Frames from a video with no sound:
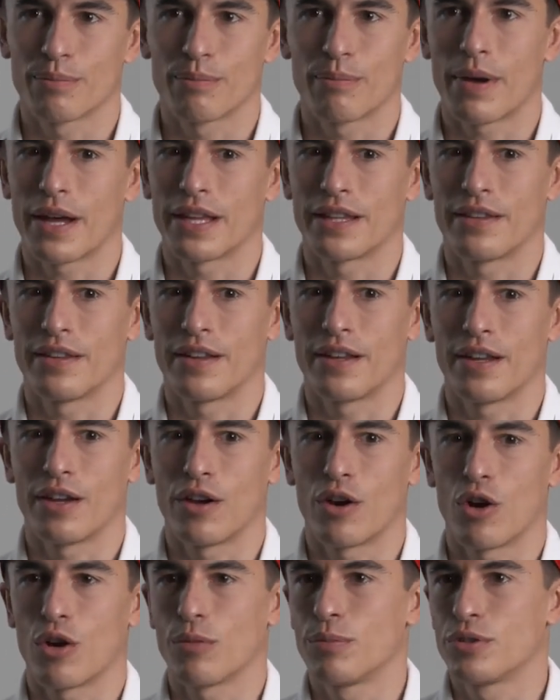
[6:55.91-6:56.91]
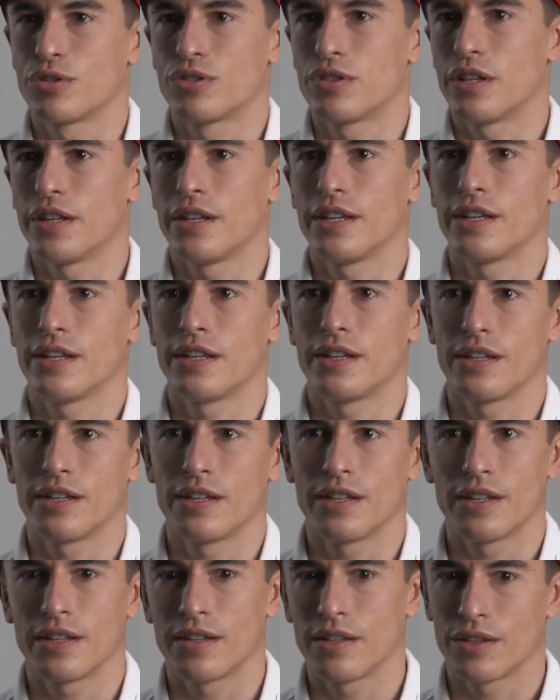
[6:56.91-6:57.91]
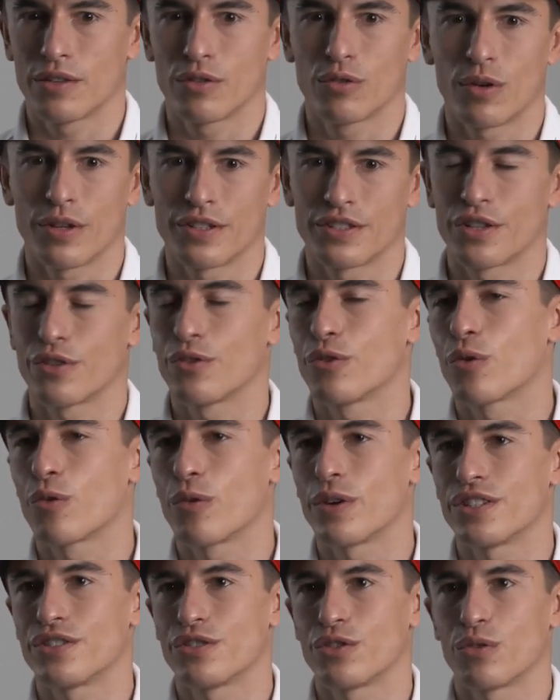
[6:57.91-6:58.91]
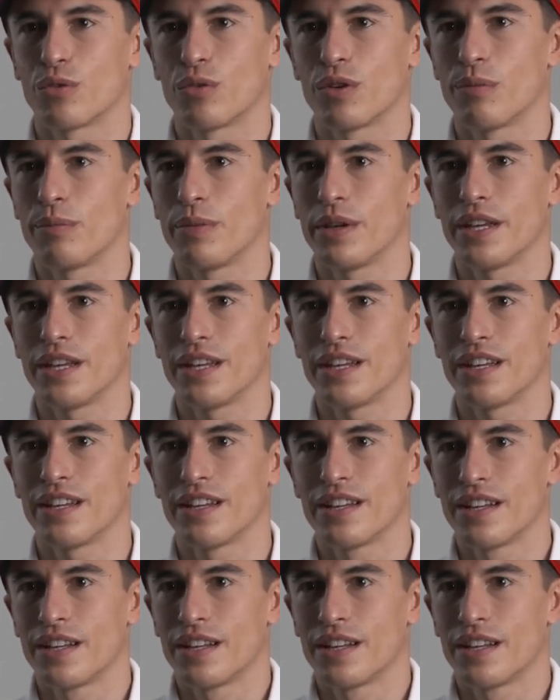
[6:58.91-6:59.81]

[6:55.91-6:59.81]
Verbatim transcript: But uh, obviously, to answer your question, will be,